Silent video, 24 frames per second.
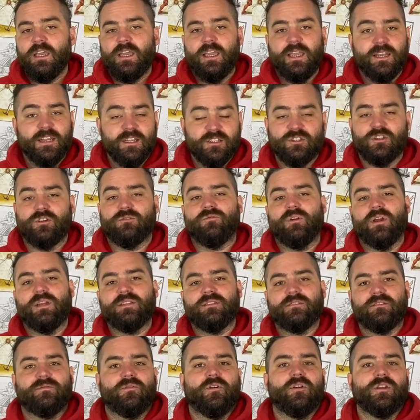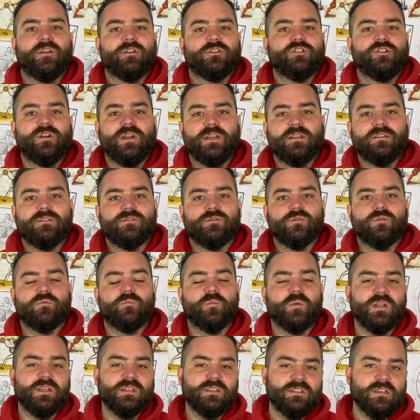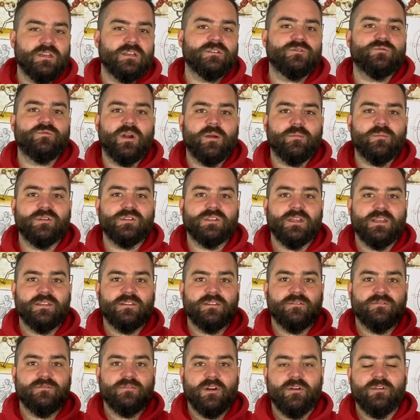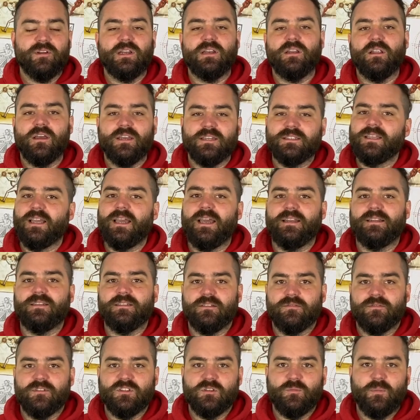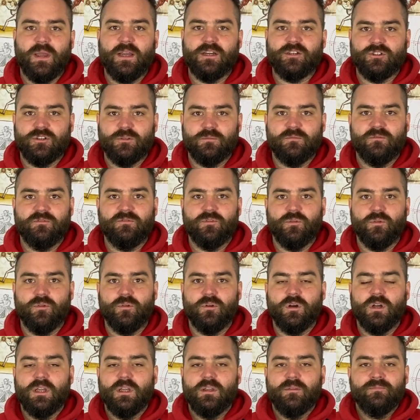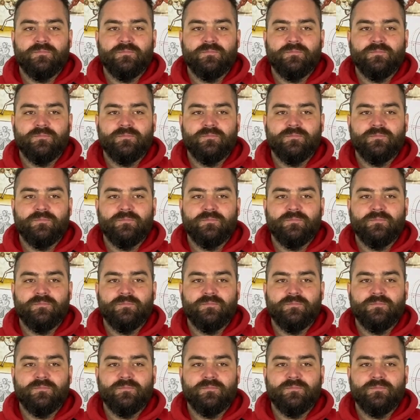in its own right is a very good training sword, but it does represent the very light end of the spectrum for,